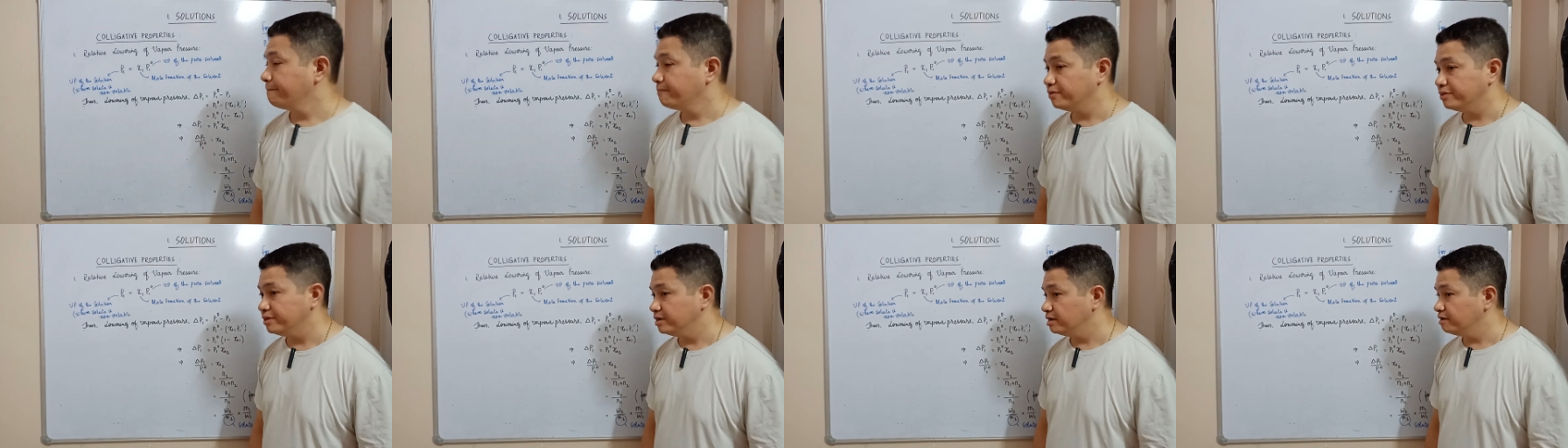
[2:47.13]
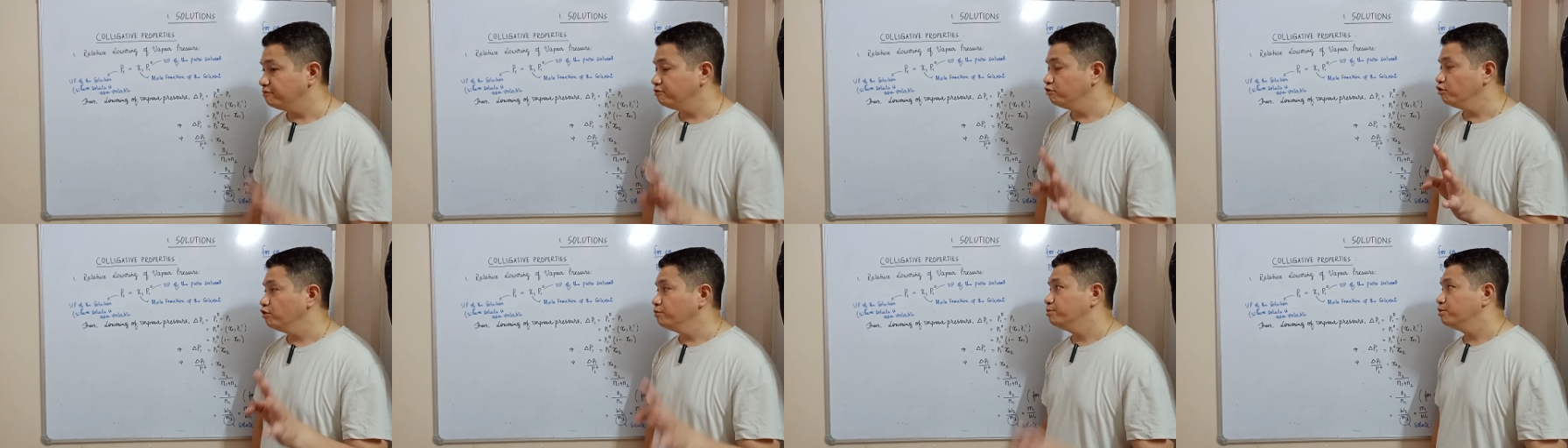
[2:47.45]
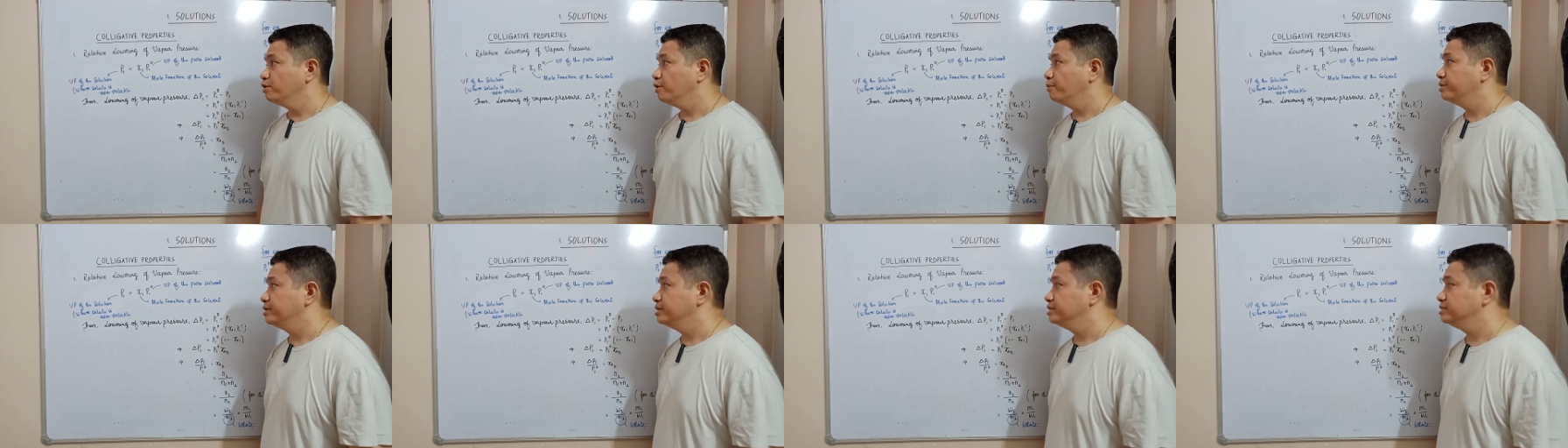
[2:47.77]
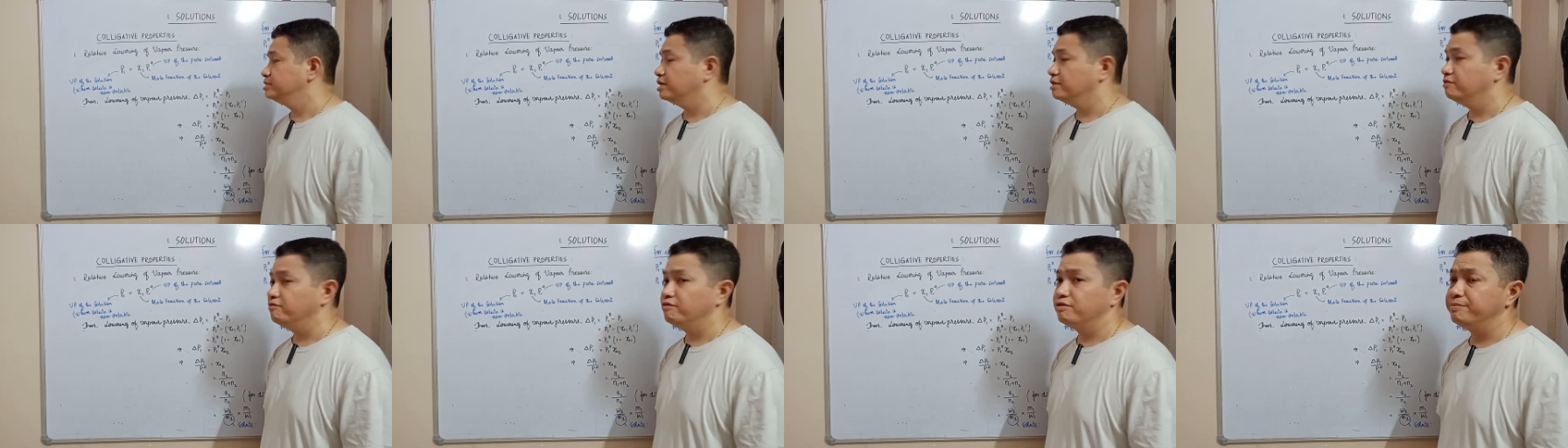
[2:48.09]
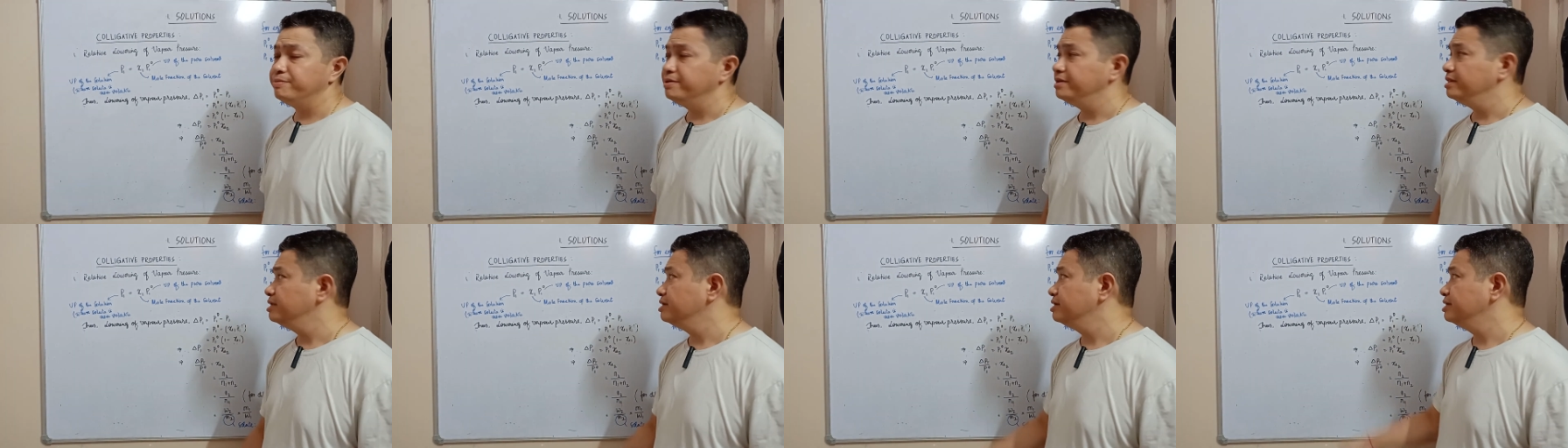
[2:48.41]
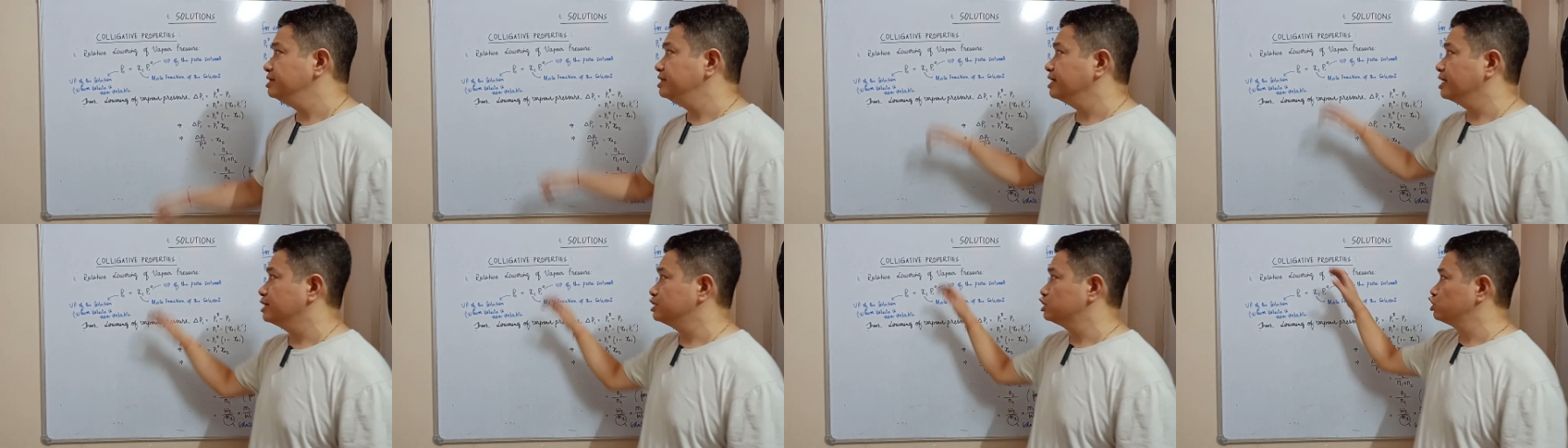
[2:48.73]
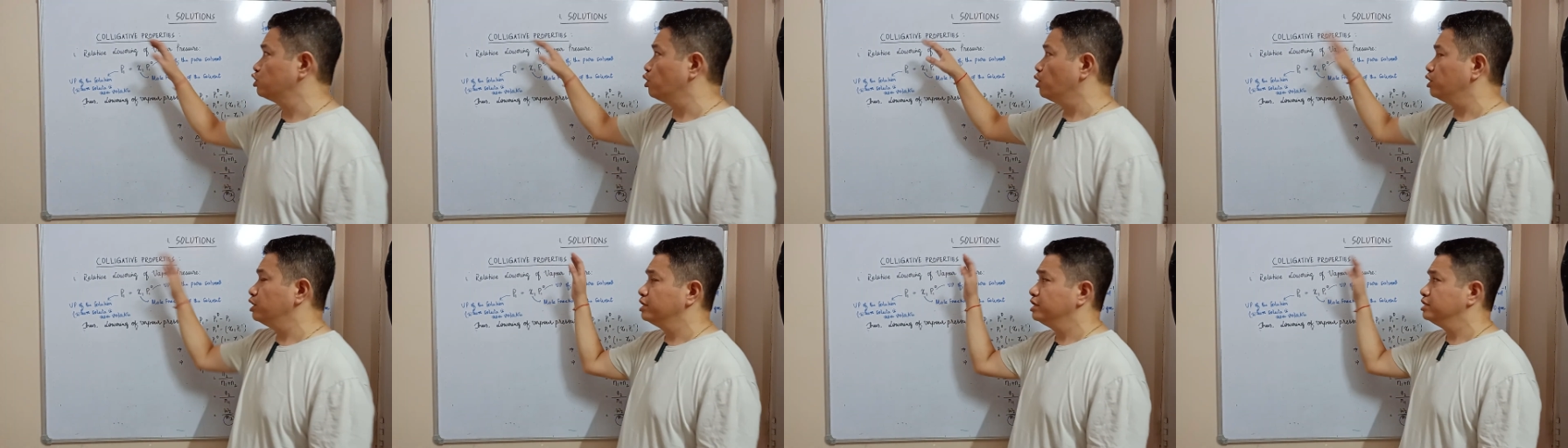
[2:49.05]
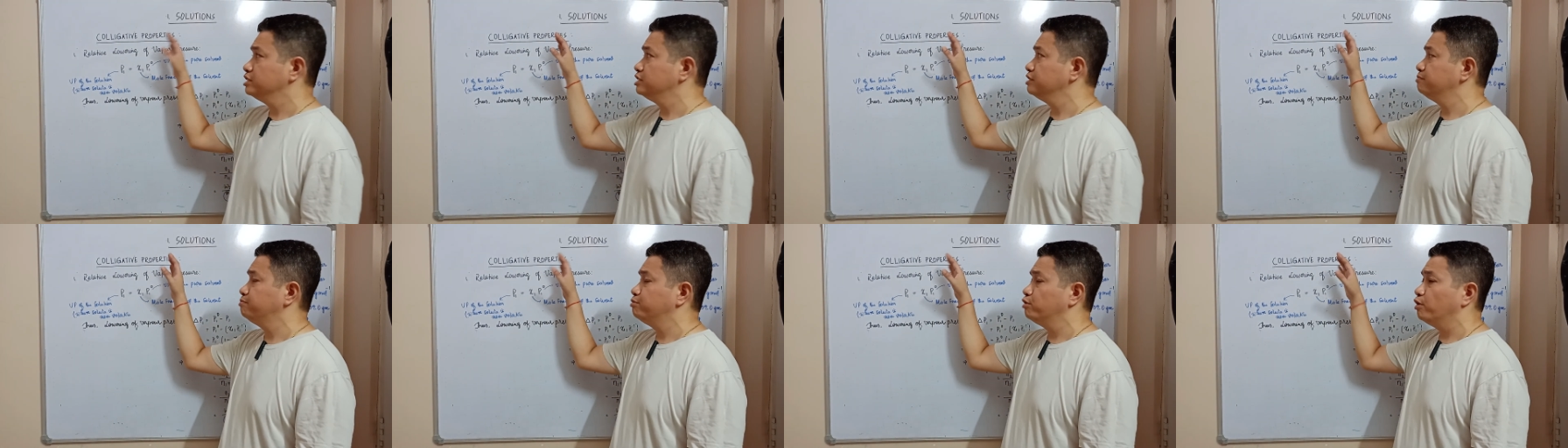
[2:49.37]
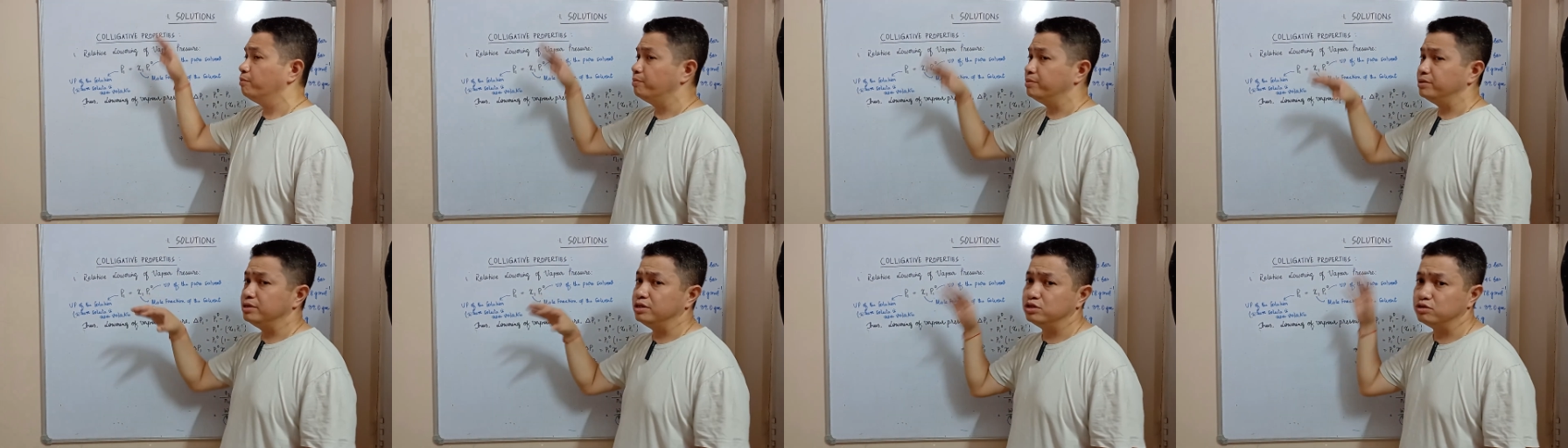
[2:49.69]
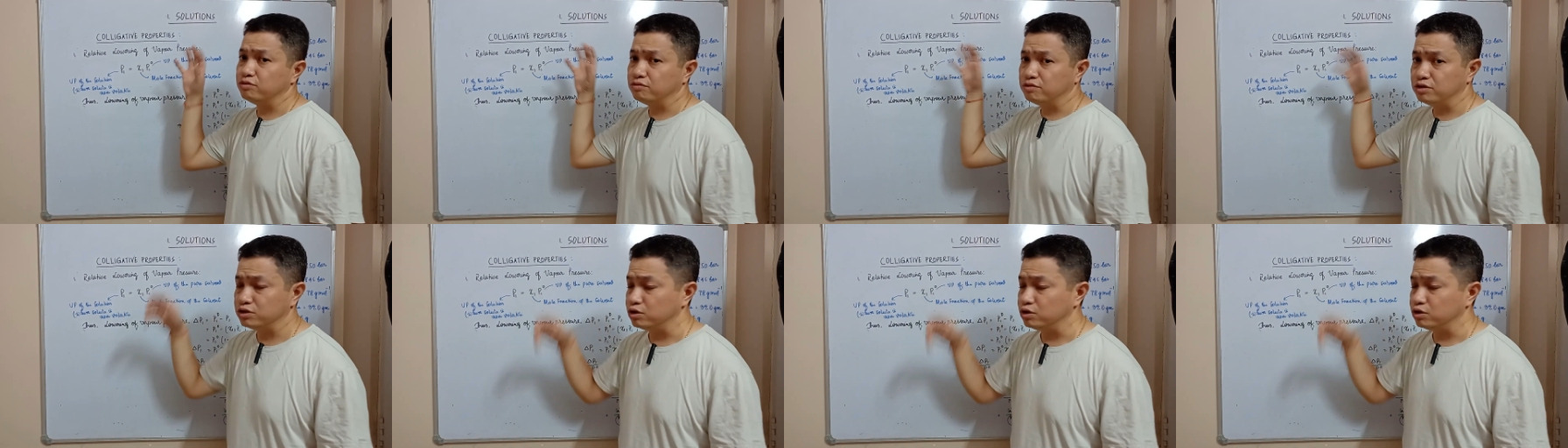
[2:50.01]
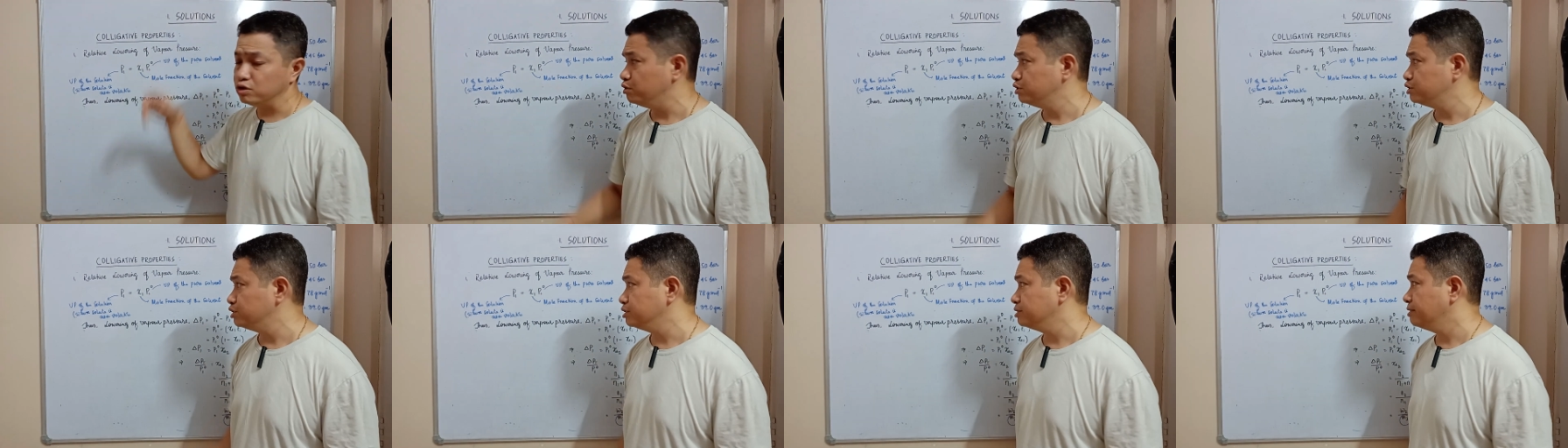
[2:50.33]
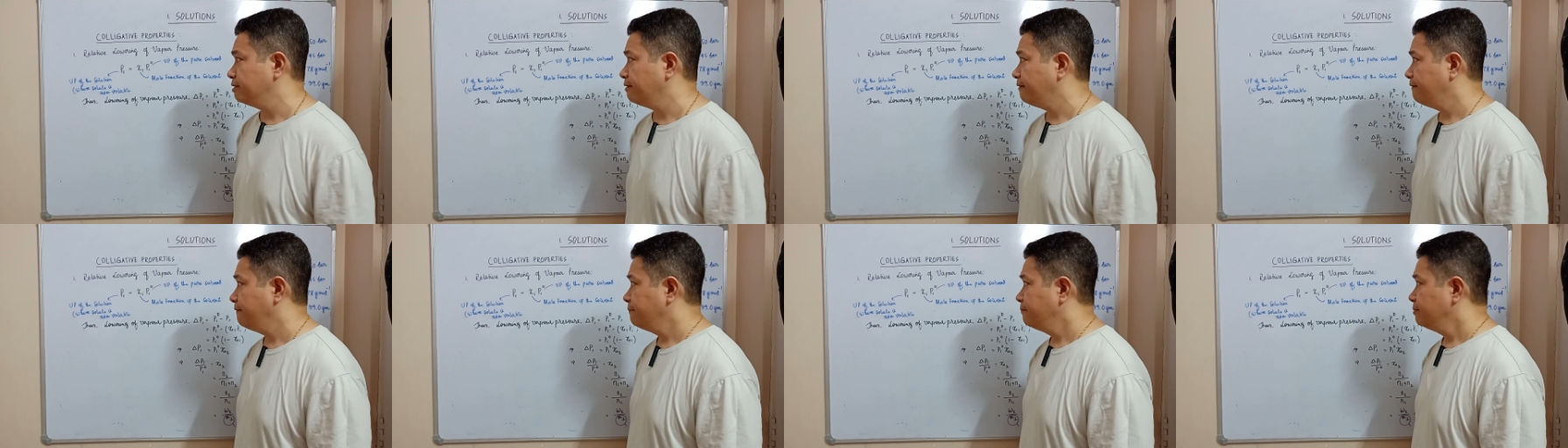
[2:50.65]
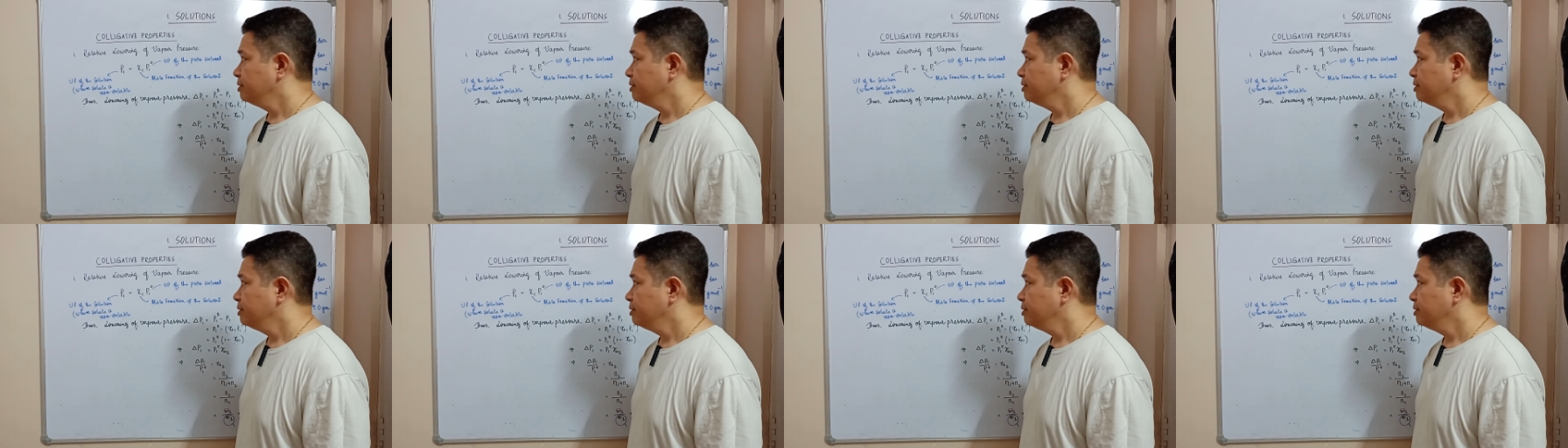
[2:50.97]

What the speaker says: So there are 4 properties that we'll be learning as colligative properties of the solution.